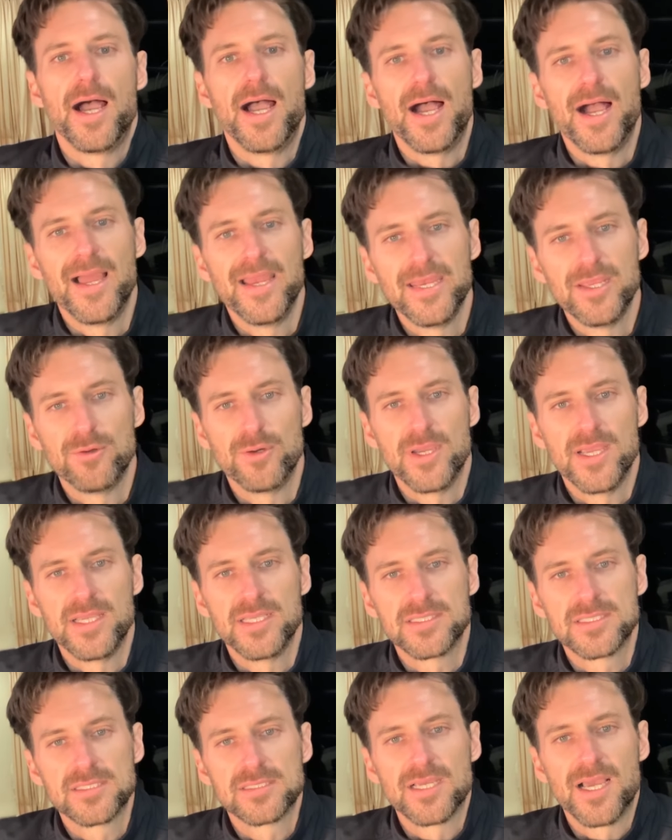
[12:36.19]

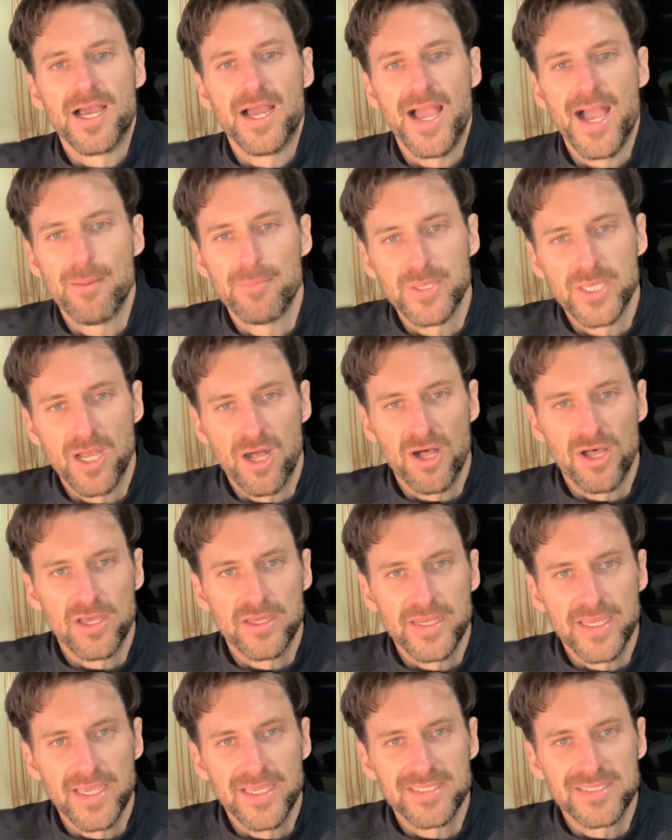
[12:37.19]
Anyways, uh, happy
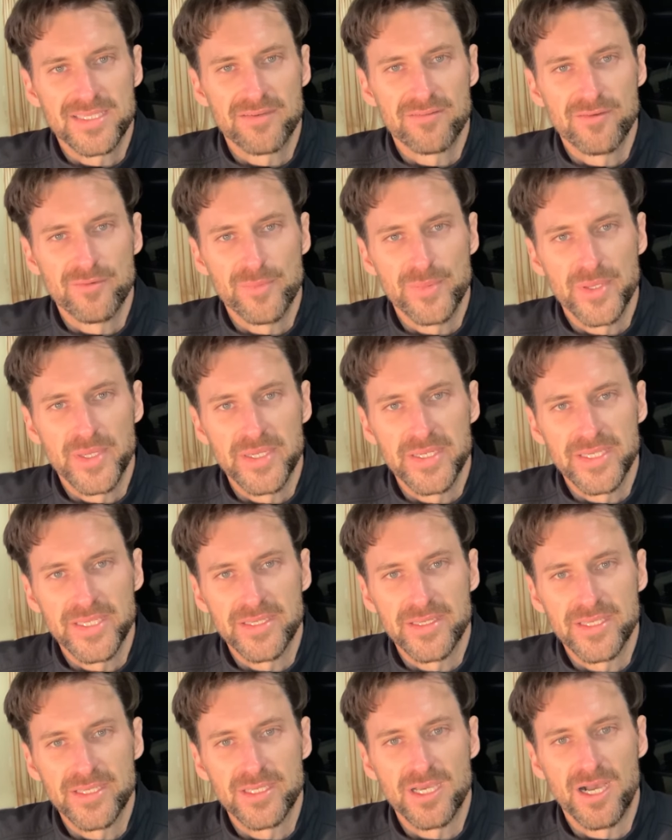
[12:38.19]
holidays,
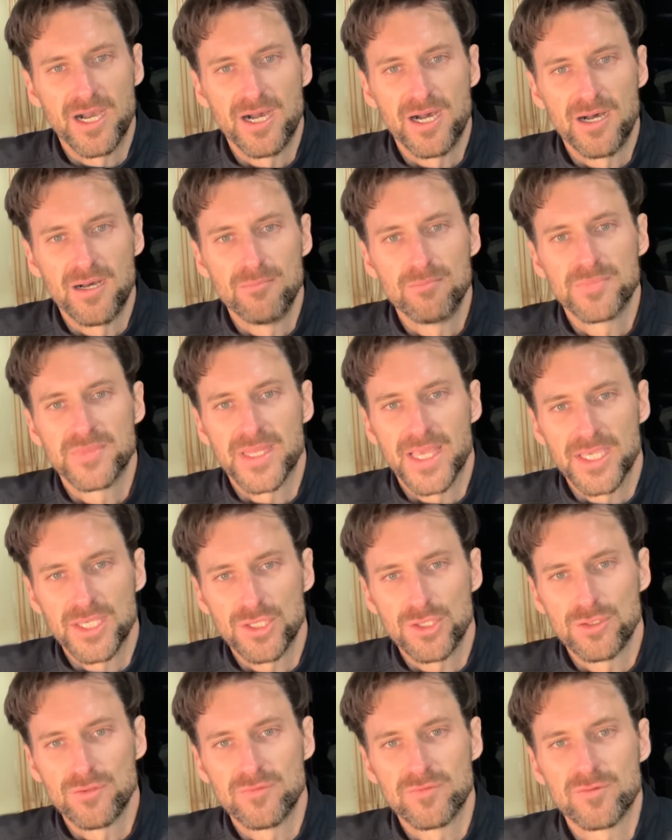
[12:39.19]
everybody. Um, thank
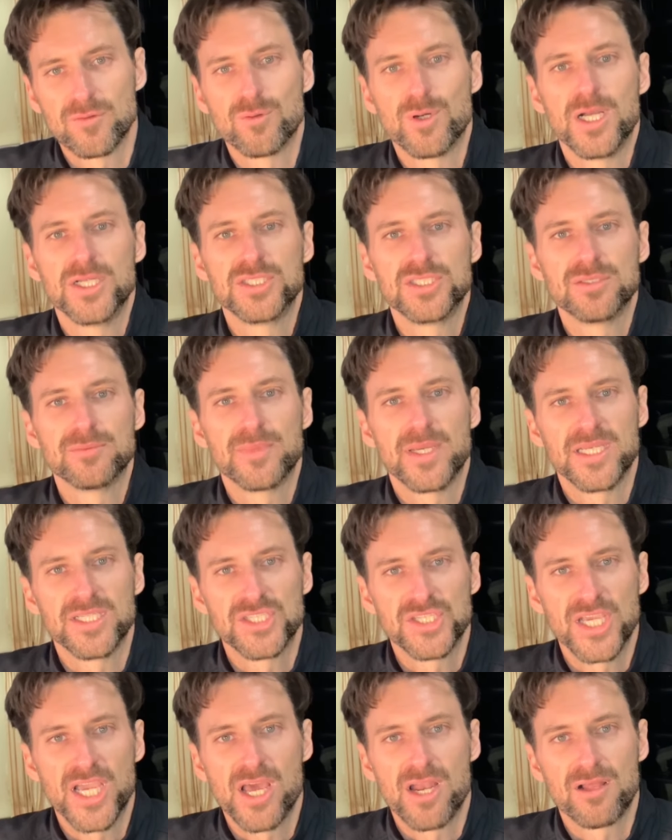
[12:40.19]
you for watching my
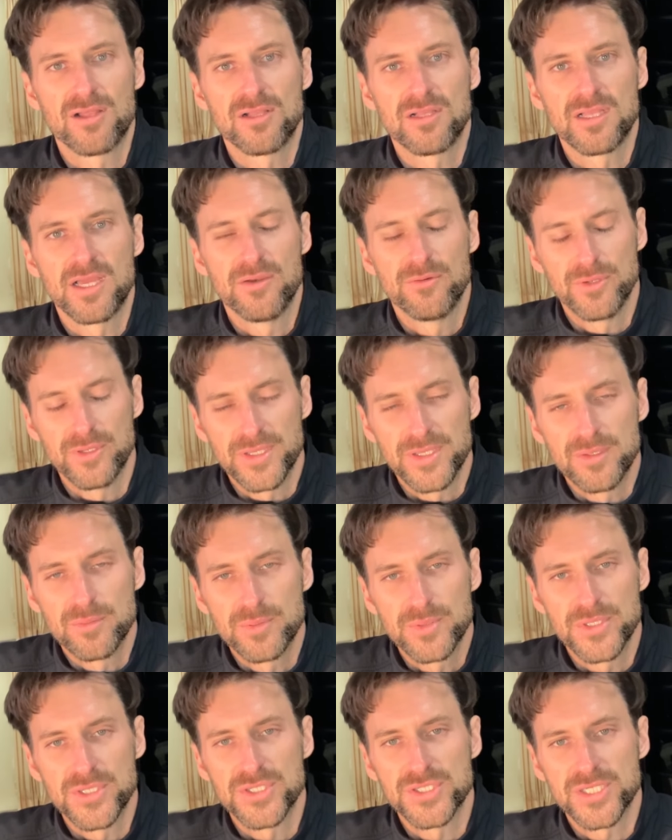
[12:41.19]
channel. I really
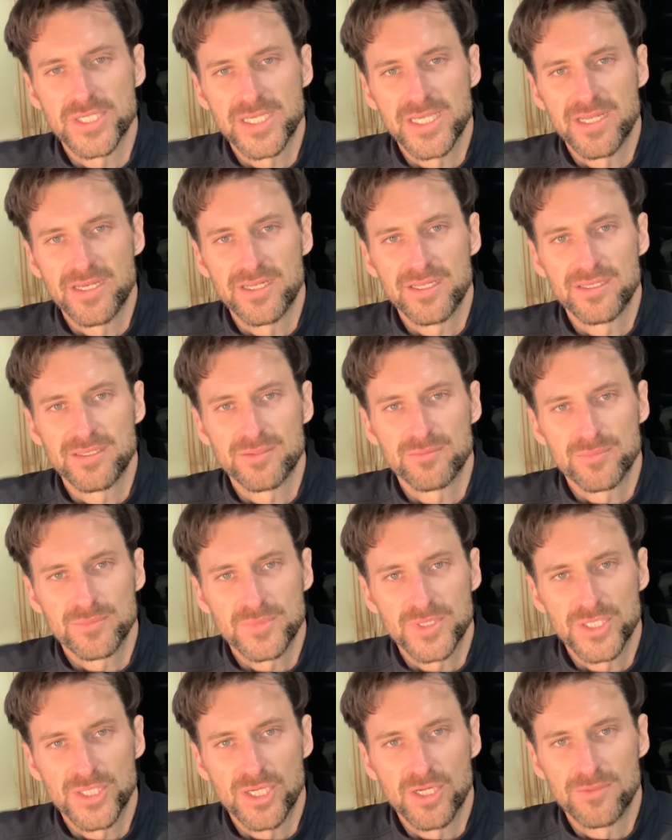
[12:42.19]
appreciate it.
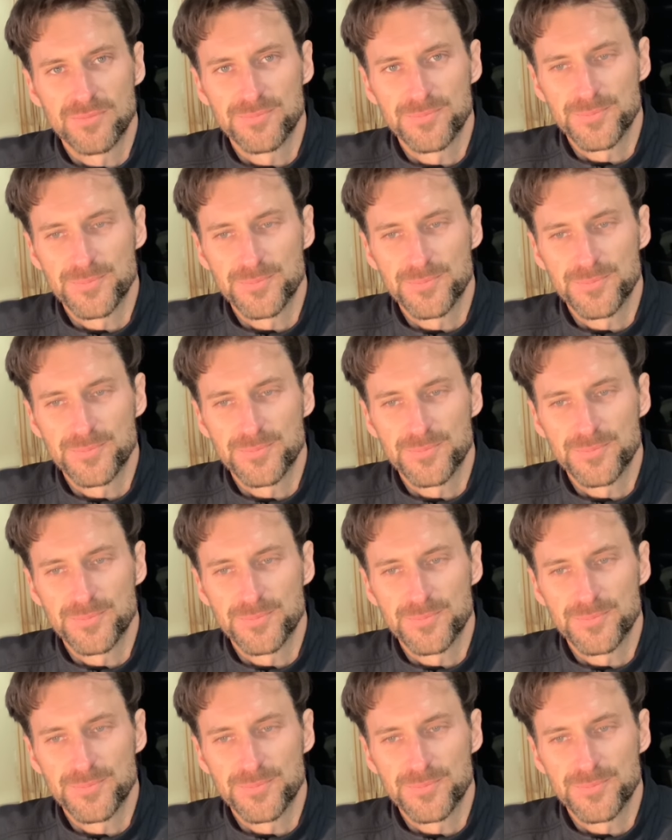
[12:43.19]
You know,